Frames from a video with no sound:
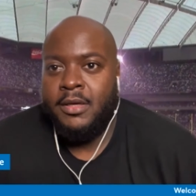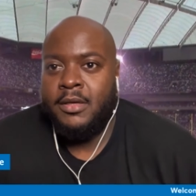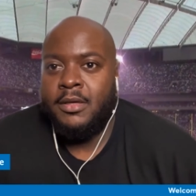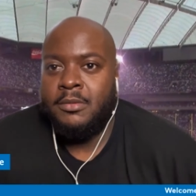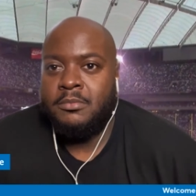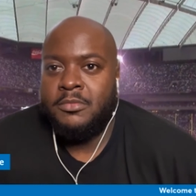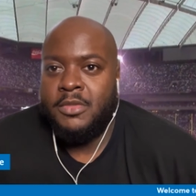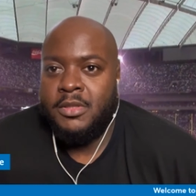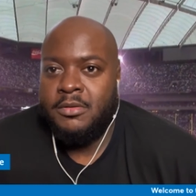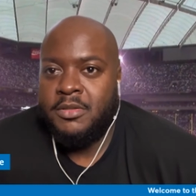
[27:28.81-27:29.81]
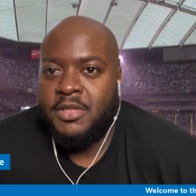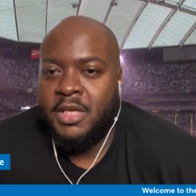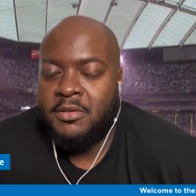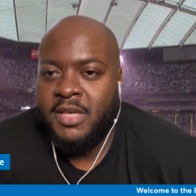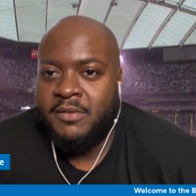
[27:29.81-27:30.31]

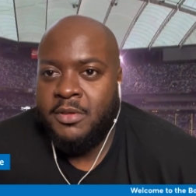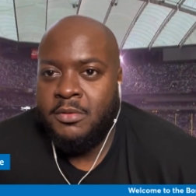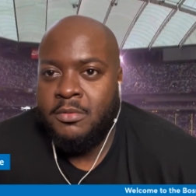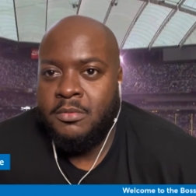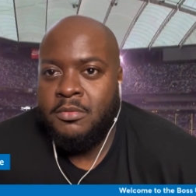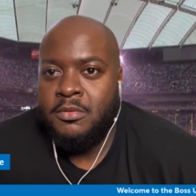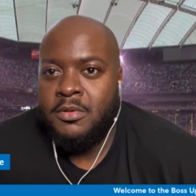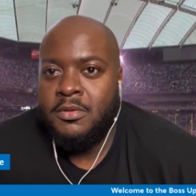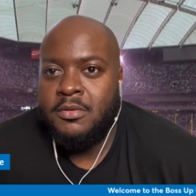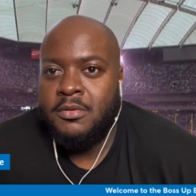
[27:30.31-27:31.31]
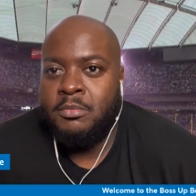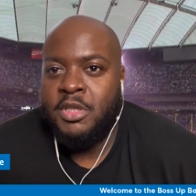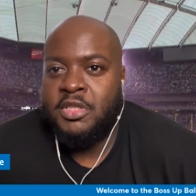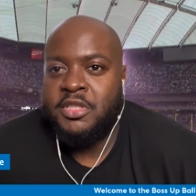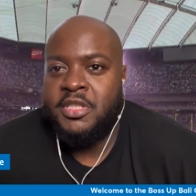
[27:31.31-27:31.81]
Channel 7 News, a
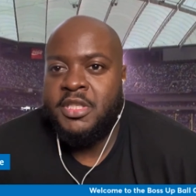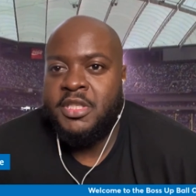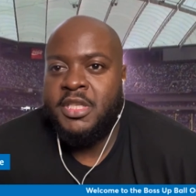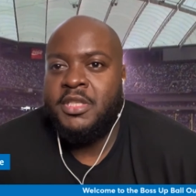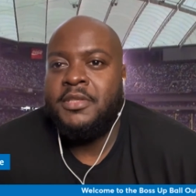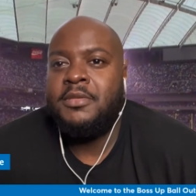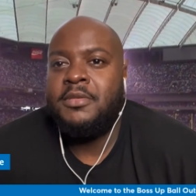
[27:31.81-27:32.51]
bunch of snitches.